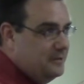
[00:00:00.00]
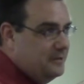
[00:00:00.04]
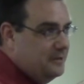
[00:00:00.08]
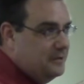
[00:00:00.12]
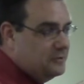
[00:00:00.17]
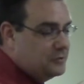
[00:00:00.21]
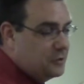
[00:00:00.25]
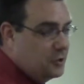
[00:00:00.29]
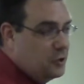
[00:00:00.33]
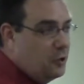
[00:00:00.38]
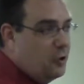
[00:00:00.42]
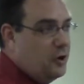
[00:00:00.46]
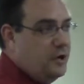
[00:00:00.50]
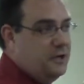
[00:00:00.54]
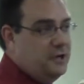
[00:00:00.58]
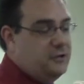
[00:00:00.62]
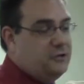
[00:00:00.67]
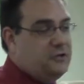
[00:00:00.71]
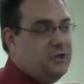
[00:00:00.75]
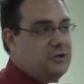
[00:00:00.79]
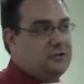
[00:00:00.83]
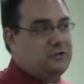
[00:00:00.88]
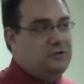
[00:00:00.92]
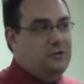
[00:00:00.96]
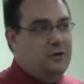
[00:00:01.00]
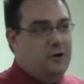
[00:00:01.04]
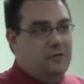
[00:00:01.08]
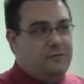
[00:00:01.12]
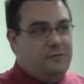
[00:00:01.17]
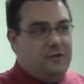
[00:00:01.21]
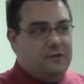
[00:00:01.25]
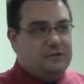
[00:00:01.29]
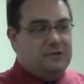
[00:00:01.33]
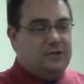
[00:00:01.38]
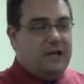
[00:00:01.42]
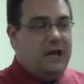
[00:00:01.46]
So according to
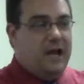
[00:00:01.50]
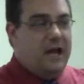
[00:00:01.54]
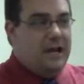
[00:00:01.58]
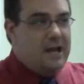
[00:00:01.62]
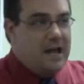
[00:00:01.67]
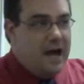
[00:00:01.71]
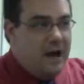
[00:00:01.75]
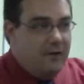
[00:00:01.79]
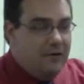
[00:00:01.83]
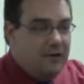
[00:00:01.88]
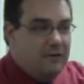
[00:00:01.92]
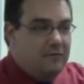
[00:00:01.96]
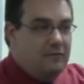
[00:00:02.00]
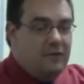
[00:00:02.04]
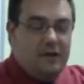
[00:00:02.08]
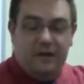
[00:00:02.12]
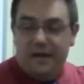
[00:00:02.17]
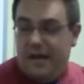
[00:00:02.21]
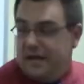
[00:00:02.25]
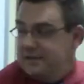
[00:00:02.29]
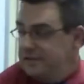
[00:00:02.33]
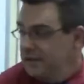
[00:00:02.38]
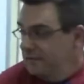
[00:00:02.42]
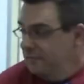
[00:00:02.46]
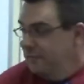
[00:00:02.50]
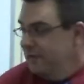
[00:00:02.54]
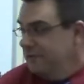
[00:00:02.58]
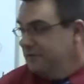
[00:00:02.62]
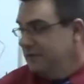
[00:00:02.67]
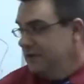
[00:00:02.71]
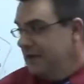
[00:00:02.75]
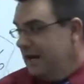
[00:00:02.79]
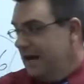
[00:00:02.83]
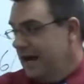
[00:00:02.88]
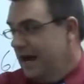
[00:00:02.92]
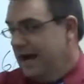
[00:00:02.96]
Tischendorf, this guy now, in, in
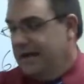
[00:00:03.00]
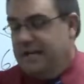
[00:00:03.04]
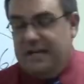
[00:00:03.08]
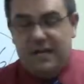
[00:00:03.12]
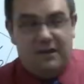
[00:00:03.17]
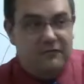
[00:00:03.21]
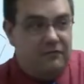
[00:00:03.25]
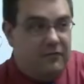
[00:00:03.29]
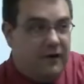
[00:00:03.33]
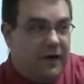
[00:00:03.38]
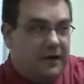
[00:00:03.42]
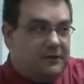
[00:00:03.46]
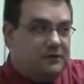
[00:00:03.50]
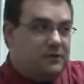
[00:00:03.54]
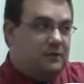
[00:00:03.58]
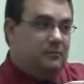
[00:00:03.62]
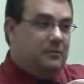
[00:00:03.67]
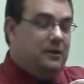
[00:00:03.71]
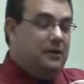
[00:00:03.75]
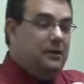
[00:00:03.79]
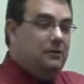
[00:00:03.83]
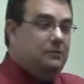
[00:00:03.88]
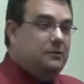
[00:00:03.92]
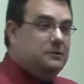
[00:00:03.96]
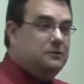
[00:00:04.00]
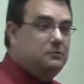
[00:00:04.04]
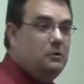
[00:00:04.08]
1859, he invites him into his